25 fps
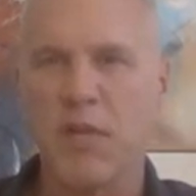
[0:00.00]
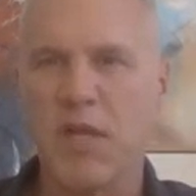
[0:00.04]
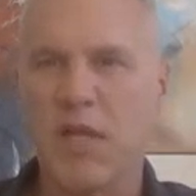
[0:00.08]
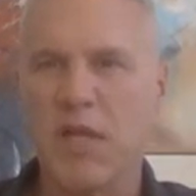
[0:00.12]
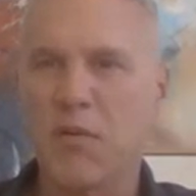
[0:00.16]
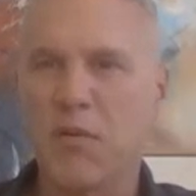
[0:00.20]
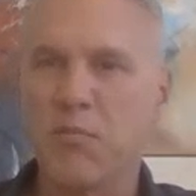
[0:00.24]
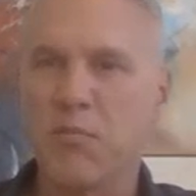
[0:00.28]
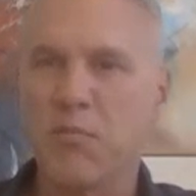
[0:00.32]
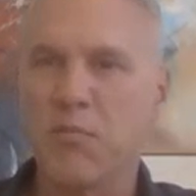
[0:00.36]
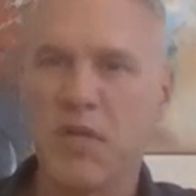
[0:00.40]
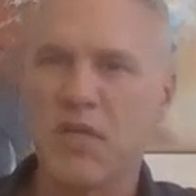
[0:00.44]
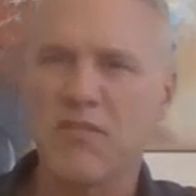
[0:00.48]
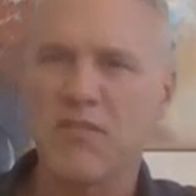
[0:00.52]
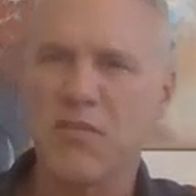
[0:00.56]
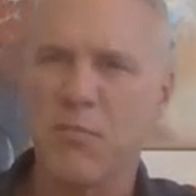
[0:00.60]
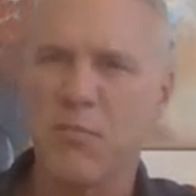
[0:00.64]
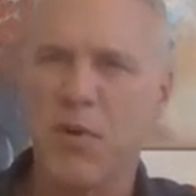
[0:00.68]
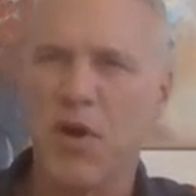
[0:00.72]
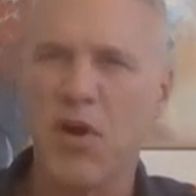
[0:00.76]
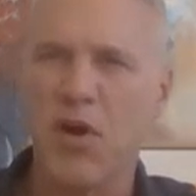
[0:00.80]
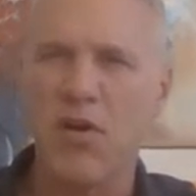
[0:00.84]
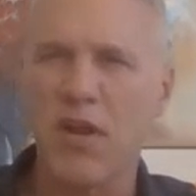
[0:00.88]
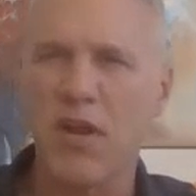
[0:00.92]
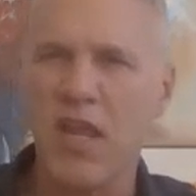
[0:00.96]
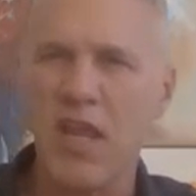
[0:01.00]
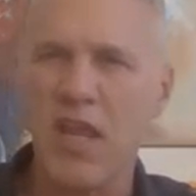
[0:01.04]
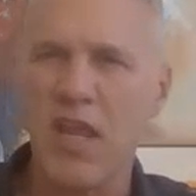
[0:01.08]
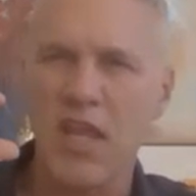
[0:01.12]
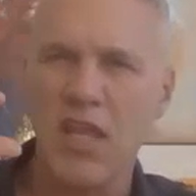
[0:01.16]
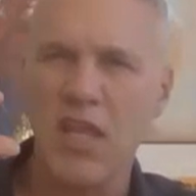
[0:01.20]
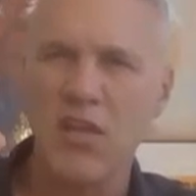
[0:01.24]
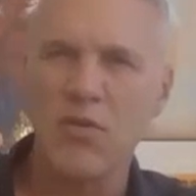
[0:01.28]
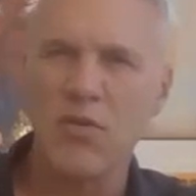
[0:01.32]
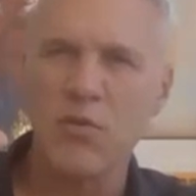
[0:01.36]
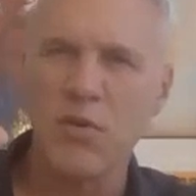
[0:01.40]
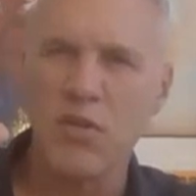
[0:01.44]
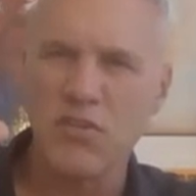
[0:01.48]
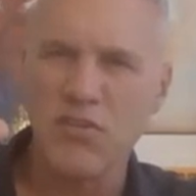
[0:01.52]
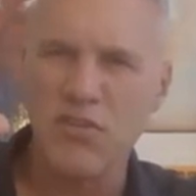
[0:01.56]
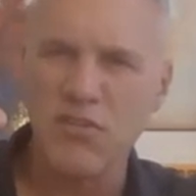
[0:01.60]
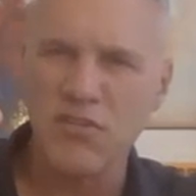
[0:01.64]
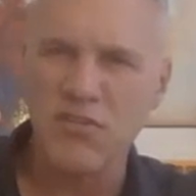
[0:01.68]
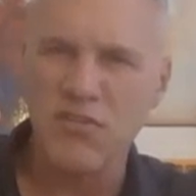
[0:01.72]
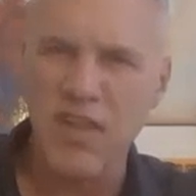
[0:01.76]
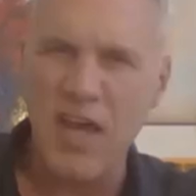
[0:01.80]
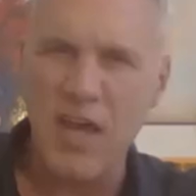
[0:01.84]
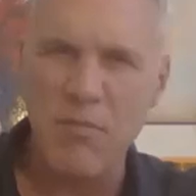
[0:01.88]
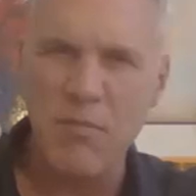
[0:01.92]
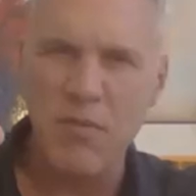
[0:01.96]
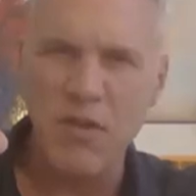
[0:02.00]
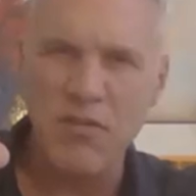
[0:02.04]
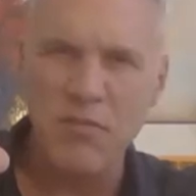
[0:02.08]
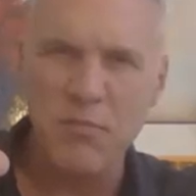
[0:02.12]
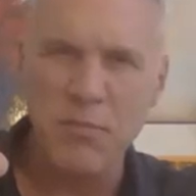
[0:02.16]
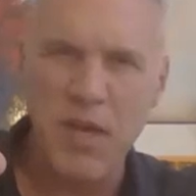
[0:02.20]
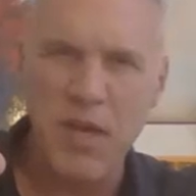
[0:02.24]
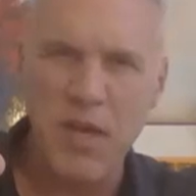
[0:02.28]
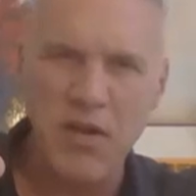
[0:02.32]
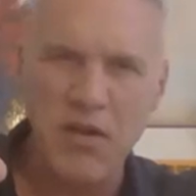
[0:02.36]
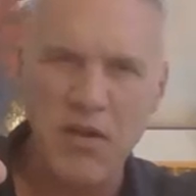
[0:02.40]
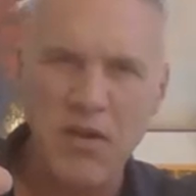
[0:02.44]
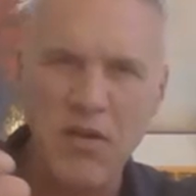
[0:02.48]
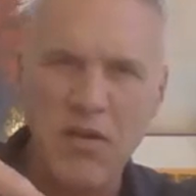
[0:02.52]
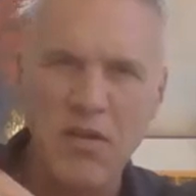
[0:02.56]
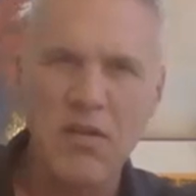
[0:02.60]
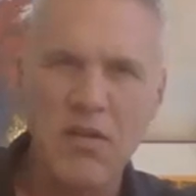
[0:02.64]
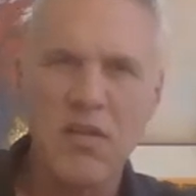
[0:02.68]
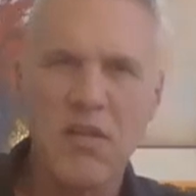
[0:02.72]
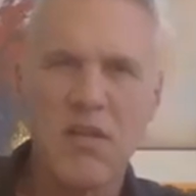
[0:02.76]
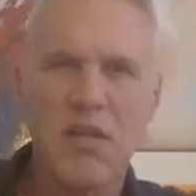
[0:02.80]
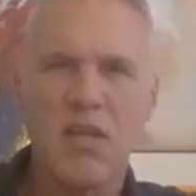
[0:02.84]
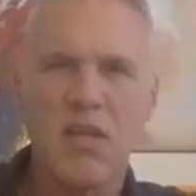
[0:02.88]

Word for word: I'm like, but tomorrow, can't you do it just that much better?